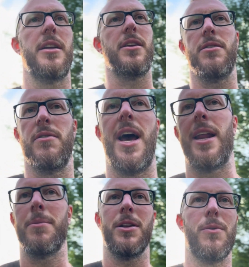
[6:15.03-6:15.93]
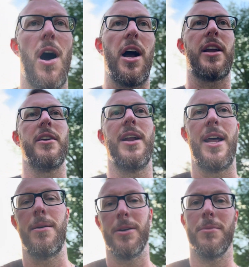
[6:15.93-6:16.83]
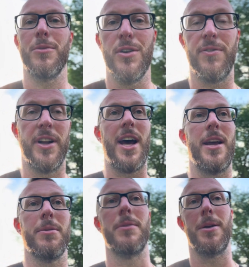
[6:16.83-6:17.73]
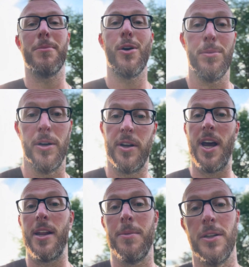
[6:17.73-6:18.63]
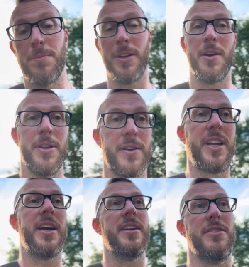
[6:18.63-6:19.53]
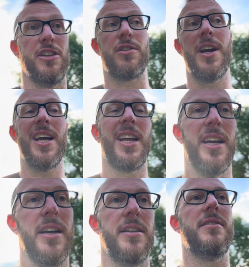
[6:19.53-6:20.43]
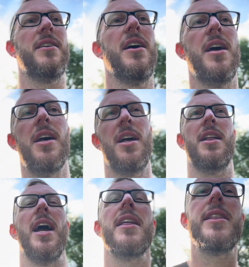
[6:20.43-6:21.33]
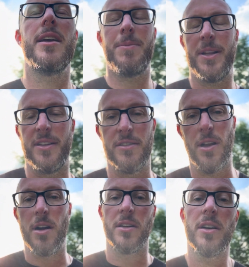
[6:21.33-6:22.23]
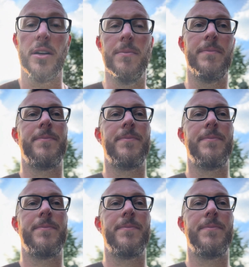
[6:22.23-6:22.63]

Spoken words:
You're not able to walk. You're not able to move. You're not able to be mobile. You're not able to play with your kids, your grandkids. Like, think about this long term.